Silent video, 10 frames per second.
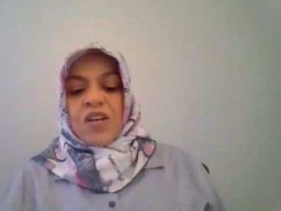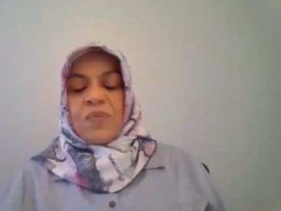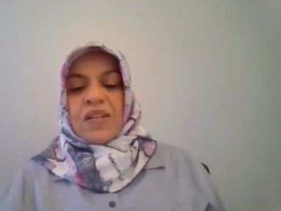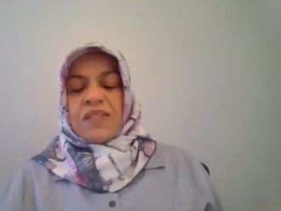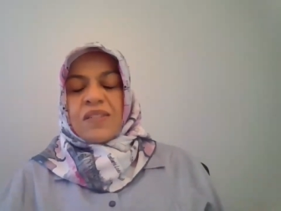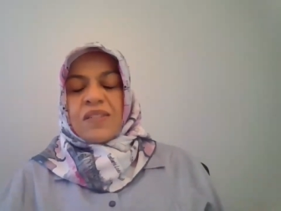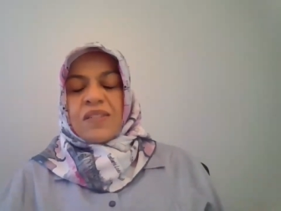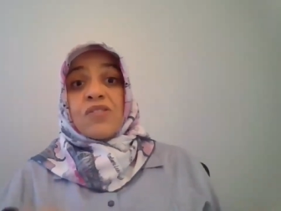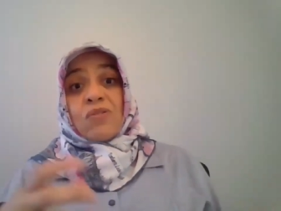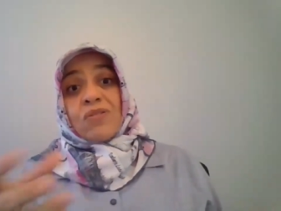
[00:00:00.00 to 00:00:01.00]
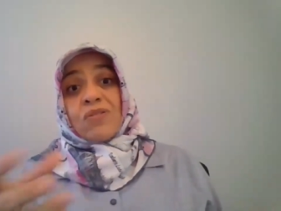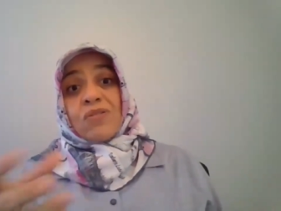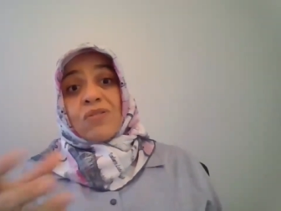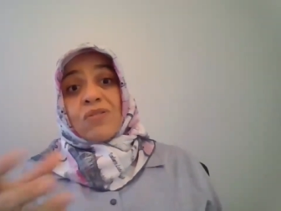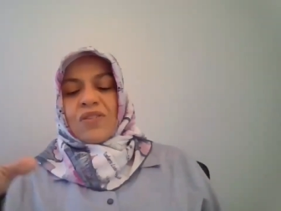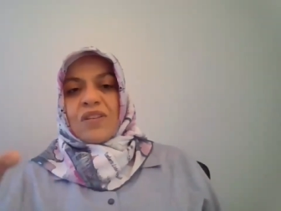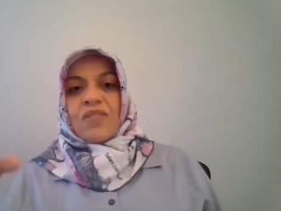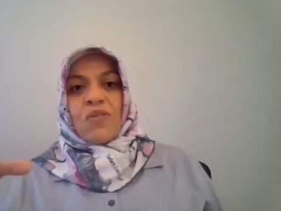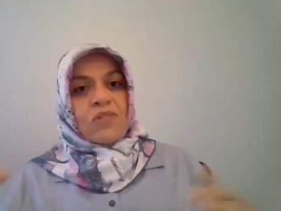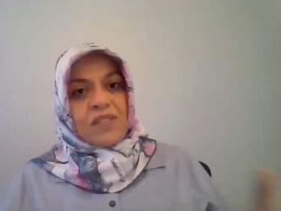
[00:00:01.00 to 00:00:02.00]
But I should also note that
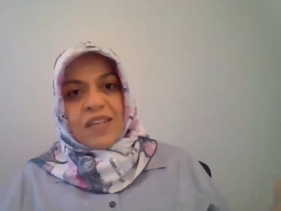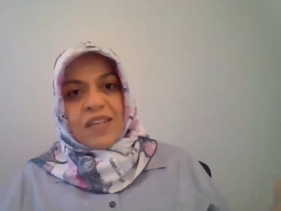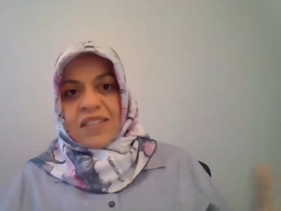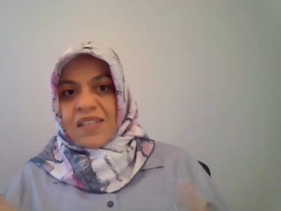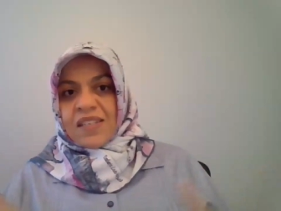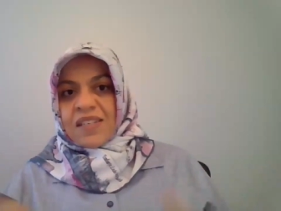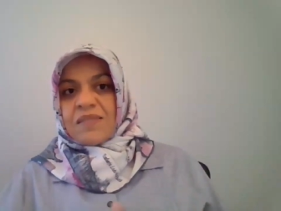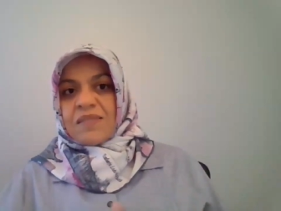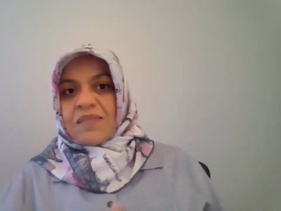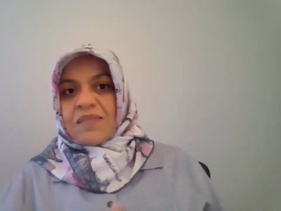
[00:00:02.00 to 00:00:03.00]
all the data